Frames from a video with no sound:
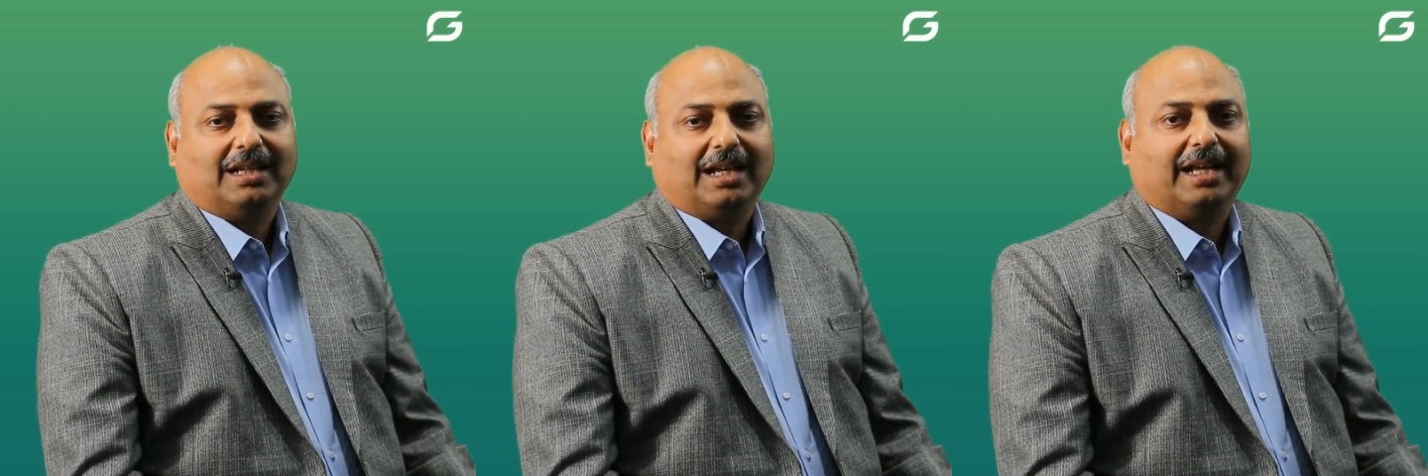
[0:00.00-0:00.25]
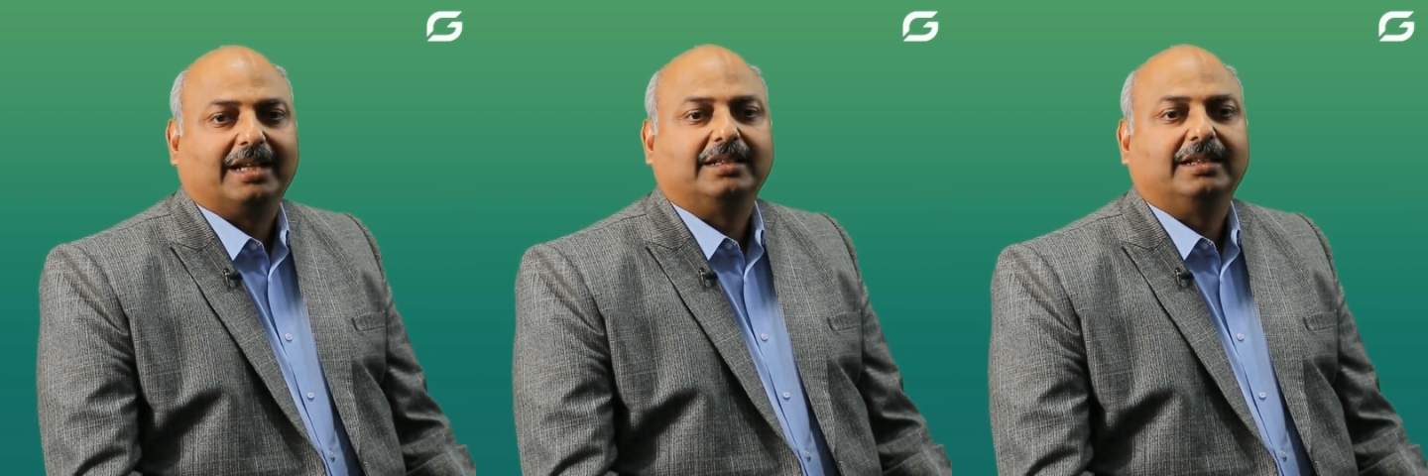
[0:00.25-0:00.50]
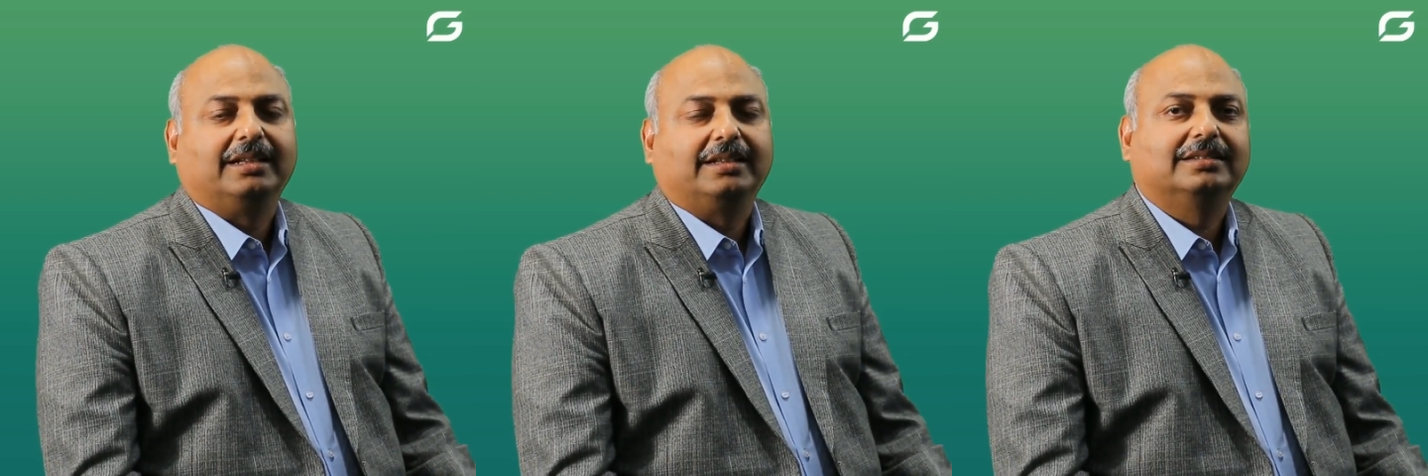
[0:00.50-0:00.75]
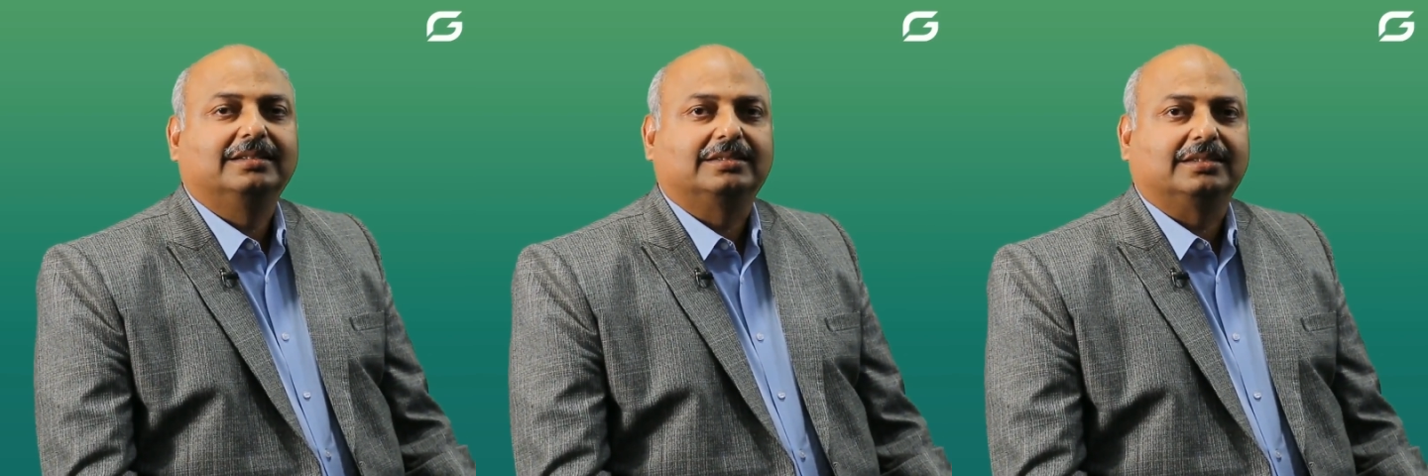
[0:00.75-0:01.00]
And it
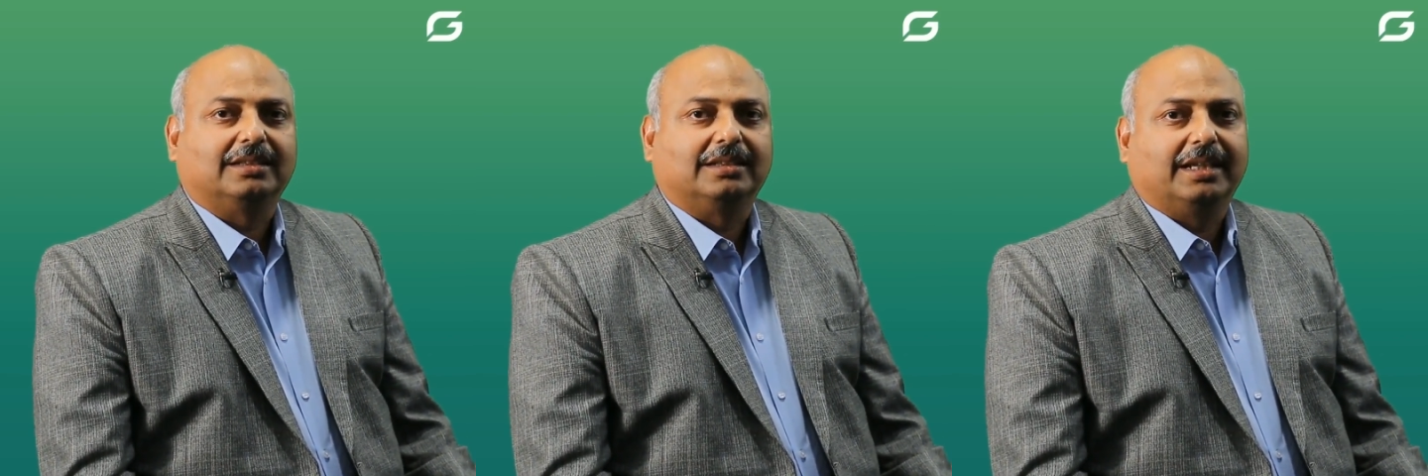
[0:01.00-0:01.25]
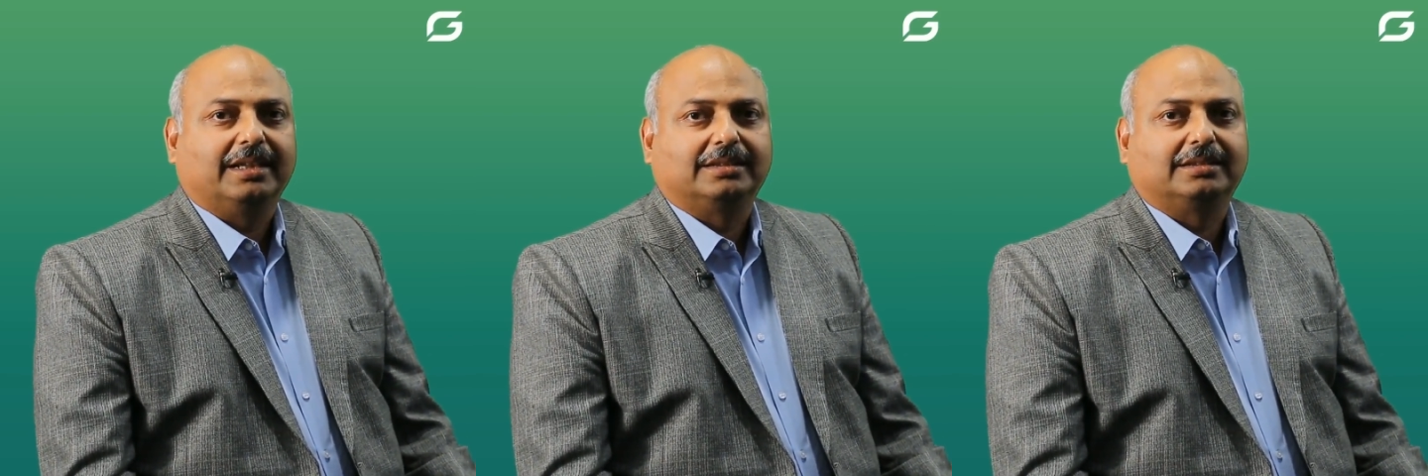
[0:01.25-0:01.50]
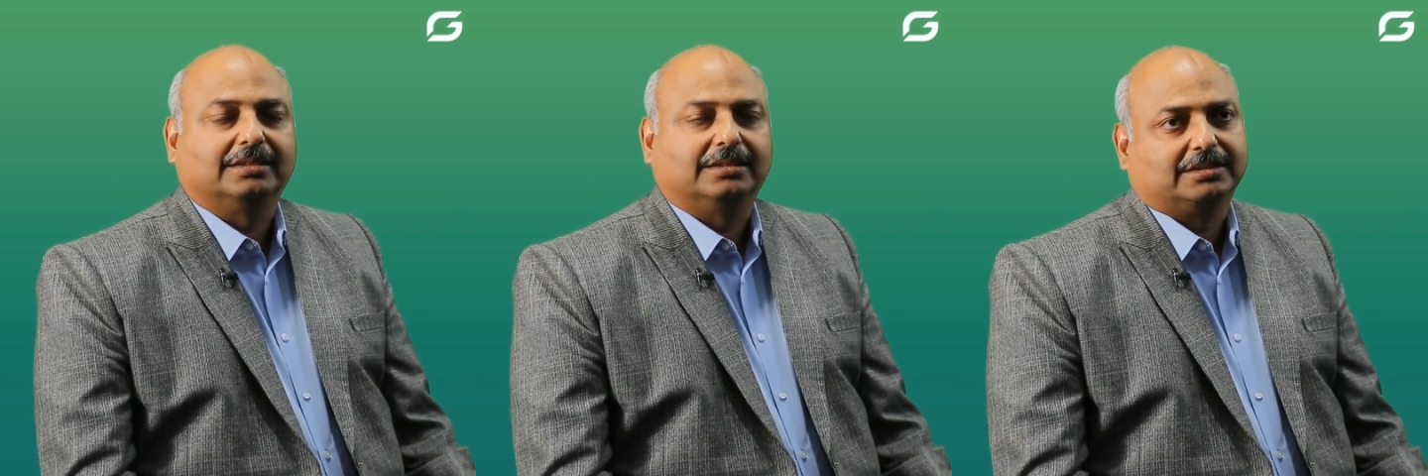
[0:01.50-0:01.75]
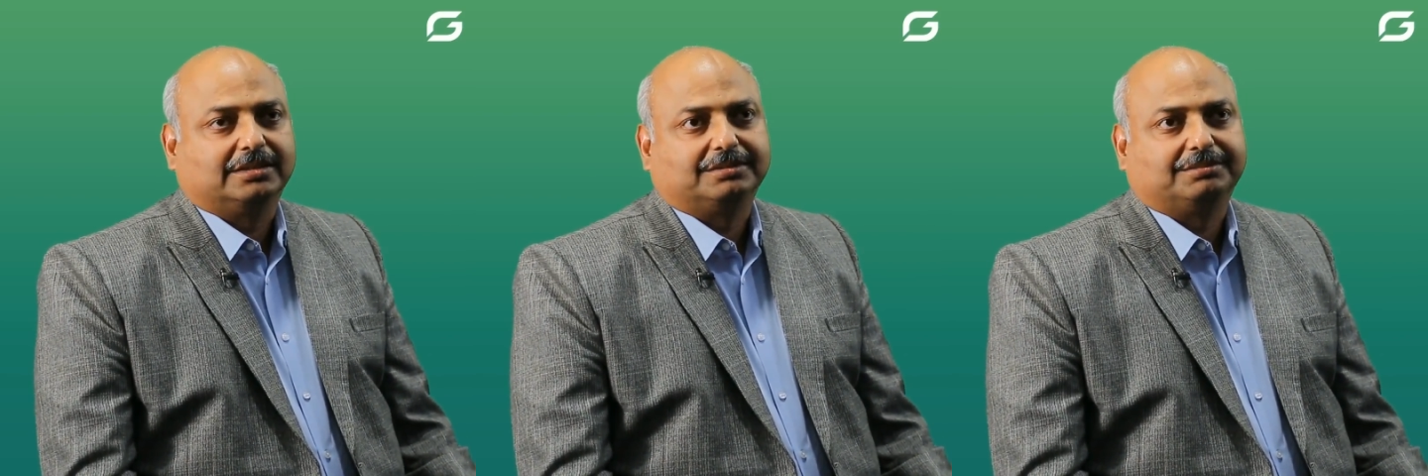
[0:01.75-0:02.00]
is like
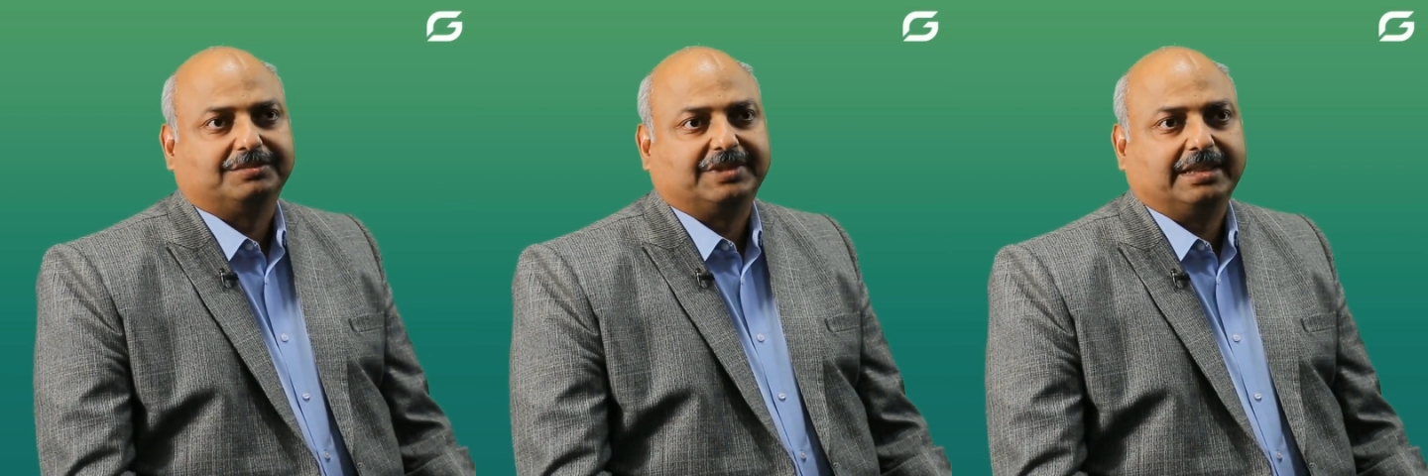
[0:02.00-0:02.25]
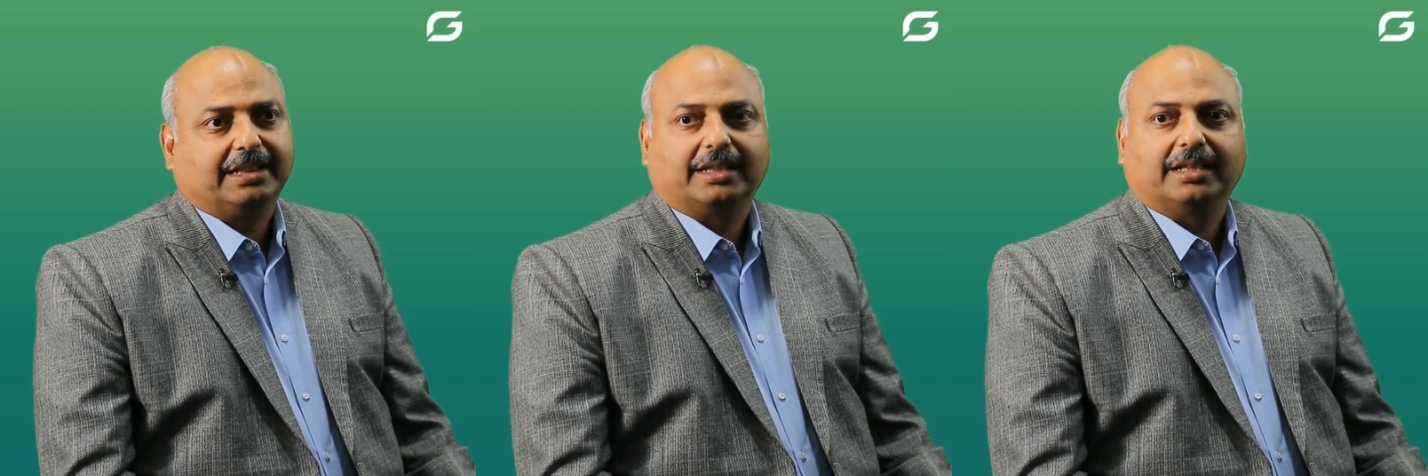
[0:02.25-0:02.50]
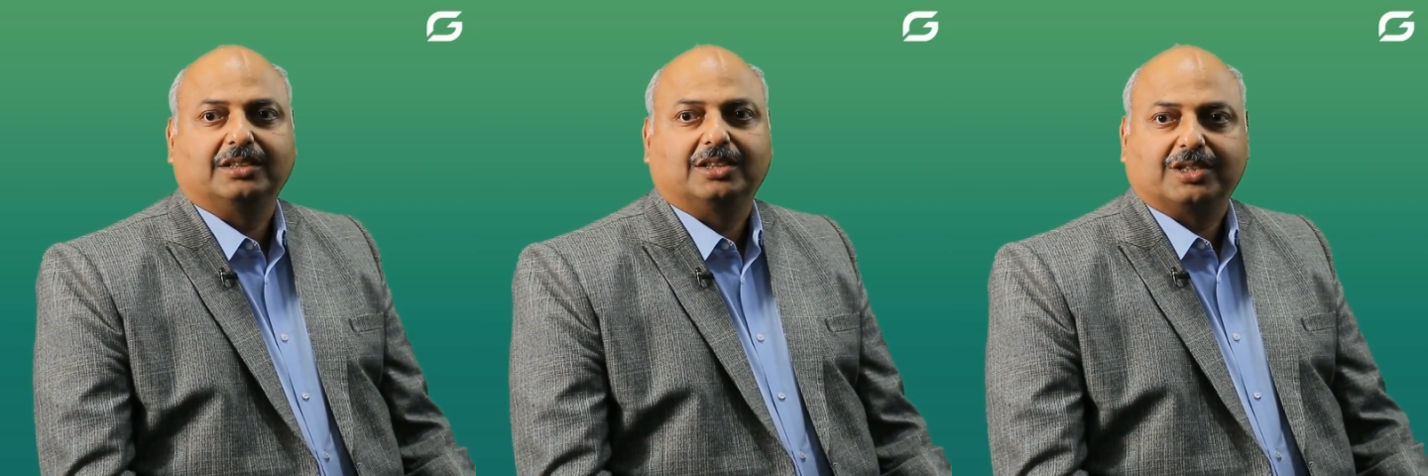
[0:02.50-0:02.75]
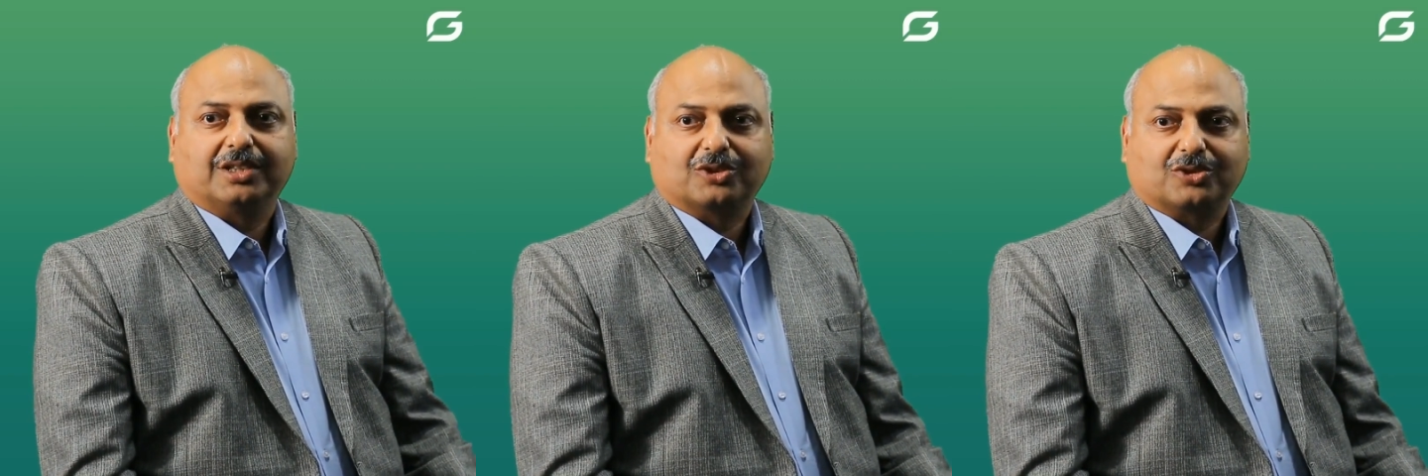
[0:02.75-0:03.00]
the egg and the
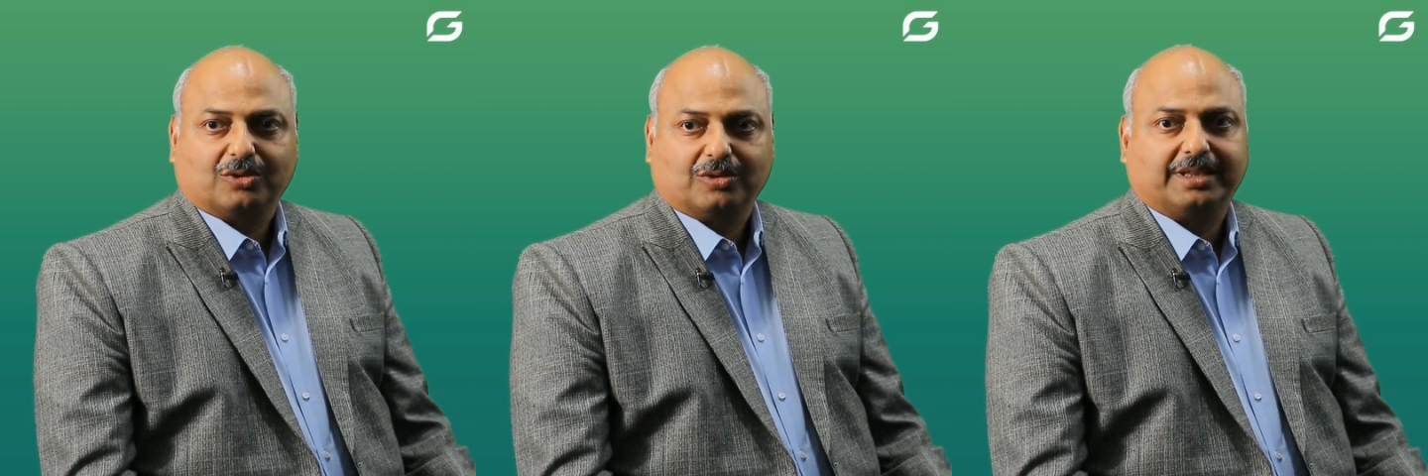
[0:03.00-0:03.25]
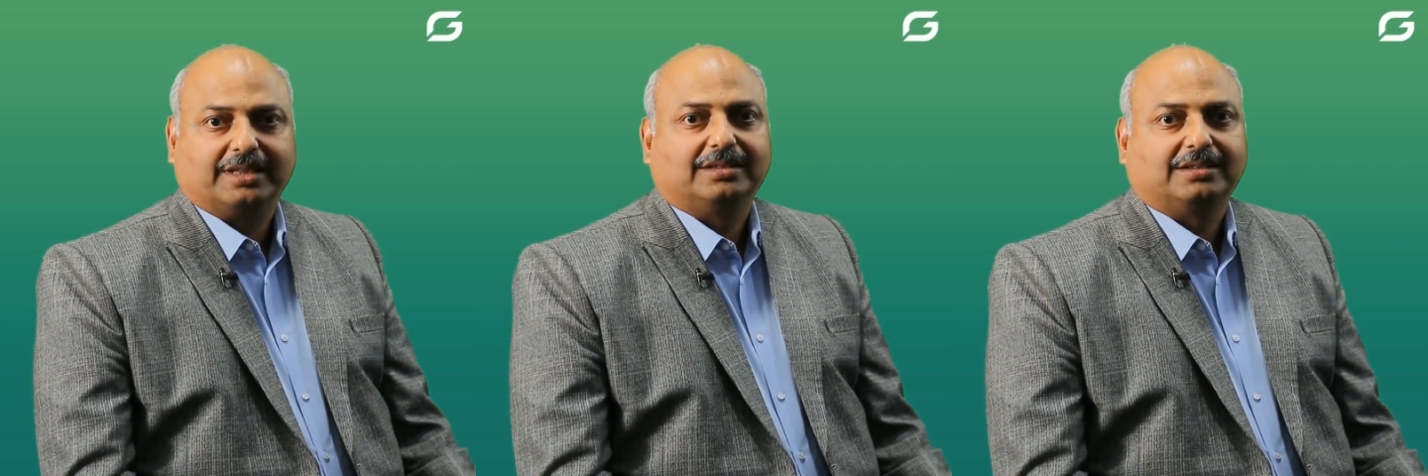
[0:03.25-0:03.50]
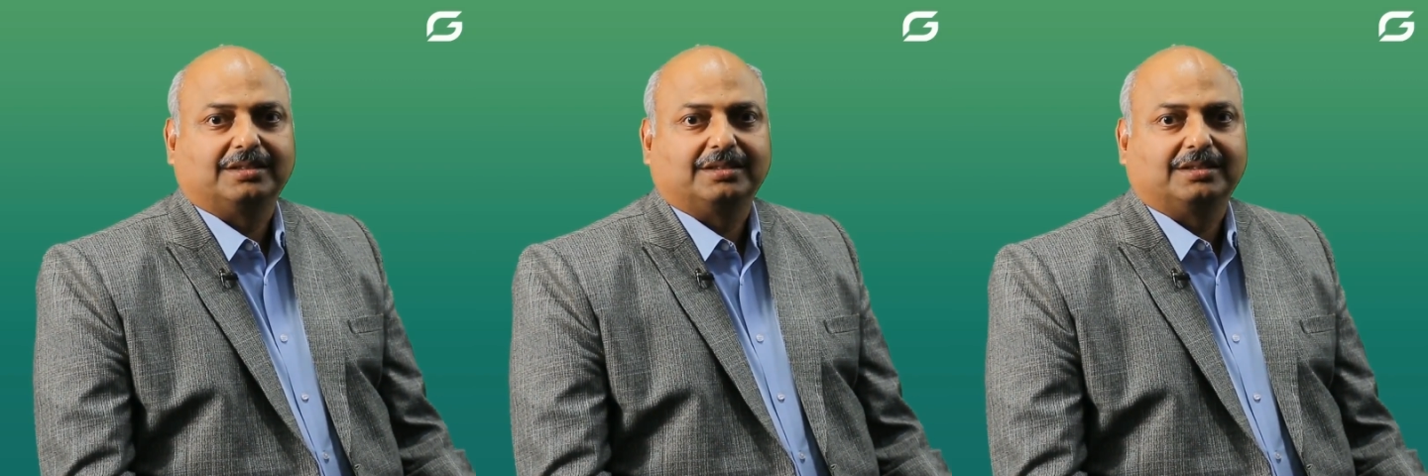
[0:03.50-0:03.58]
chick story.